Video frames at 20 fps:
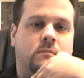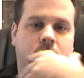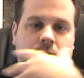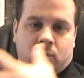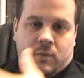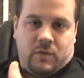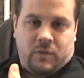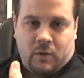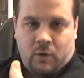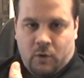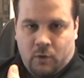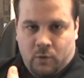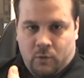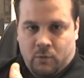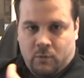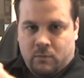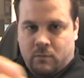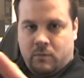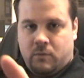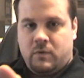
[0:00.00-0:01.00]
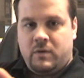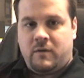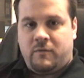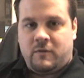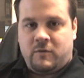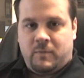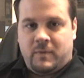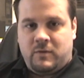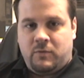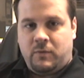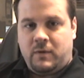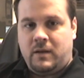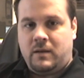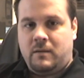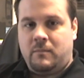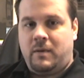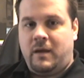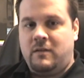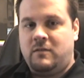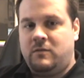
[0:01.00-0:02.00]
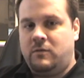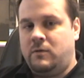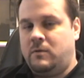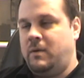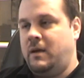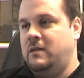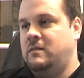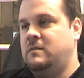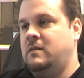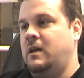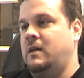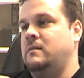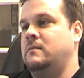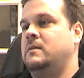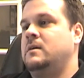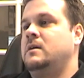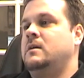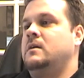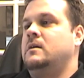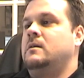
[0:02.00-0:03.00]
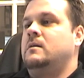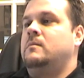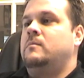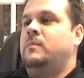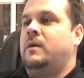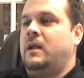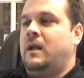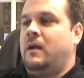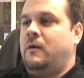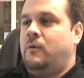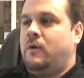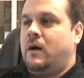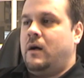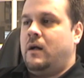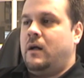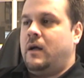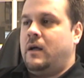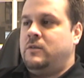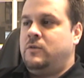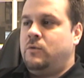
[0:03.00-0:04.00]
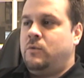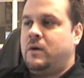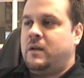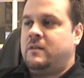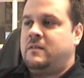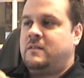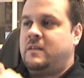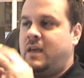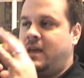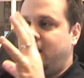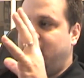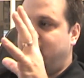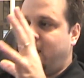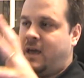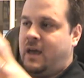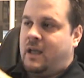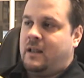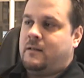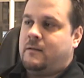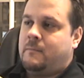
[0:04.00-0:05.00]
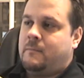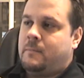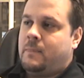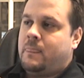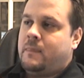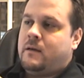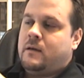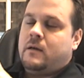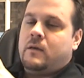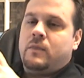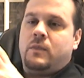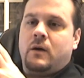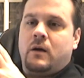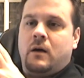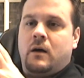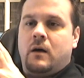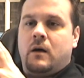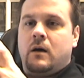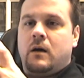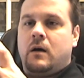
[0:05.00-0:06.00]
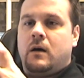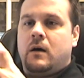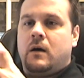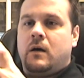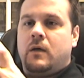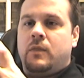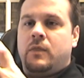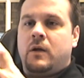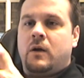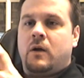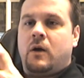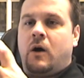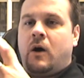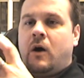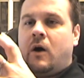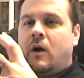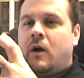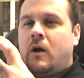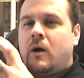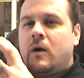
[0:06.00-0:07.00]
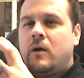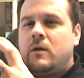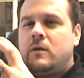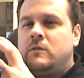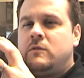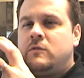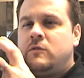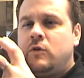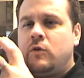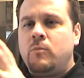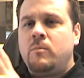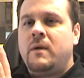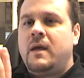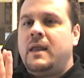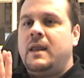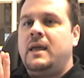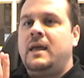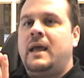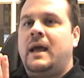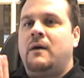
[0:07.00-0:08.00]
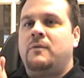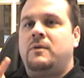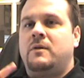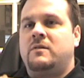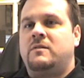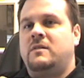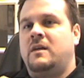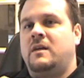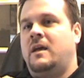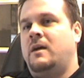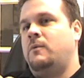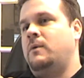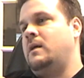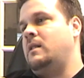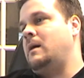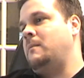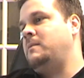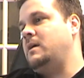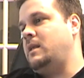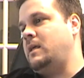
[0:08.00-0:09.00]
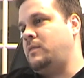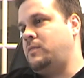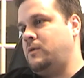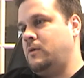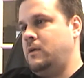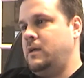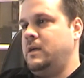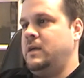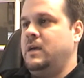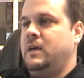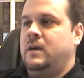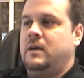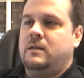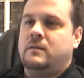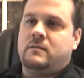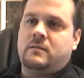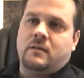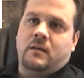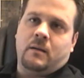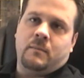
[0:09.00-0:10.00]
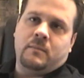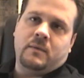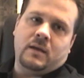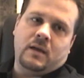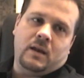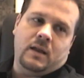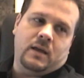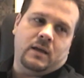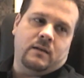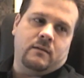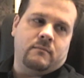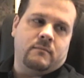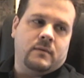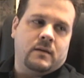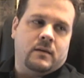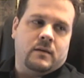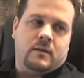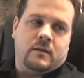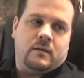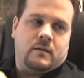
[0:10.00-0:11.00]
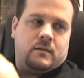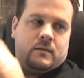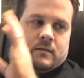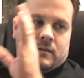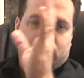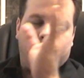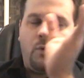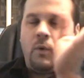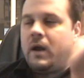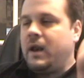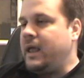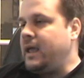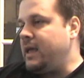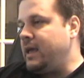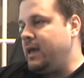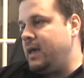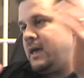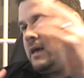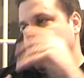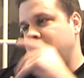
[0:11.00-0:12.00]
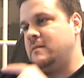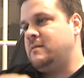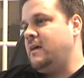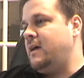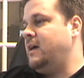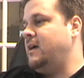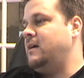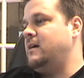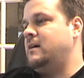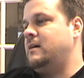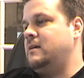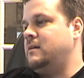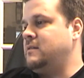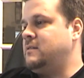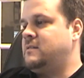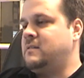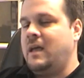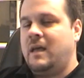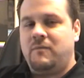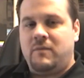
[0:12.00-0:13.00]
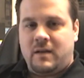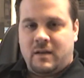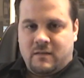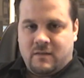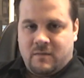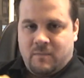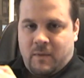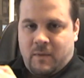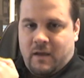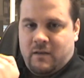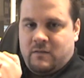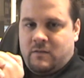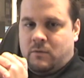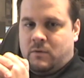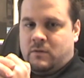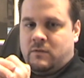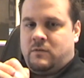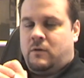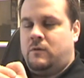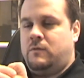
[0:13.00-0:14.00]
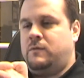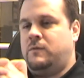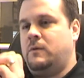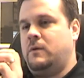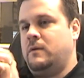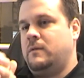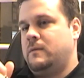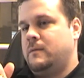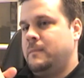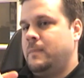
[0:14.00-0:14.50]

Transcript: with the whole difference between base 2 and base 10. But I do want to say that there are too many out there saying, well, I'm getting 30 gigs and I'm getting 20 gigs, saving in space, so on and so forth.